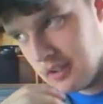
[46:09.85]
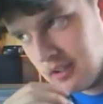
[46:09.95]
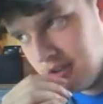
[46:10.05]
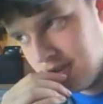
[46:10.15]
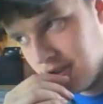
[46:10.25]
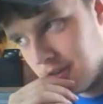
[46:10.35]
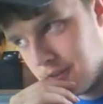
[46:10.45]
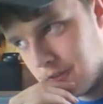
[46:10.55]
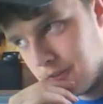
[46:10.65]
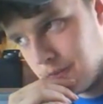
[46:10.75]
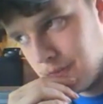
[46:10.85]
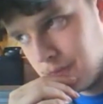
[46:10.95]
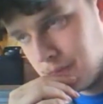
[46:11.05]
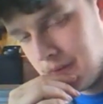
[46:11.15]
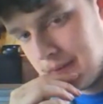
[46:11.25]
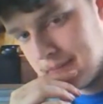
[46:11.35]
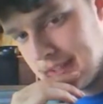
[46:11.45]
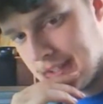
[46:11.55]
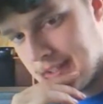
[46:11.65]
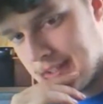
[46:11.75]
So I'm
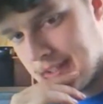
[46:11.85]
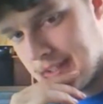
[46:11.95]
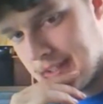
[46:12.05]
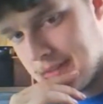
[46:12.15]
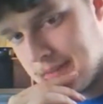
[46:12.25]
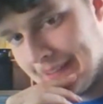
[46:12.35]
kind of reluctant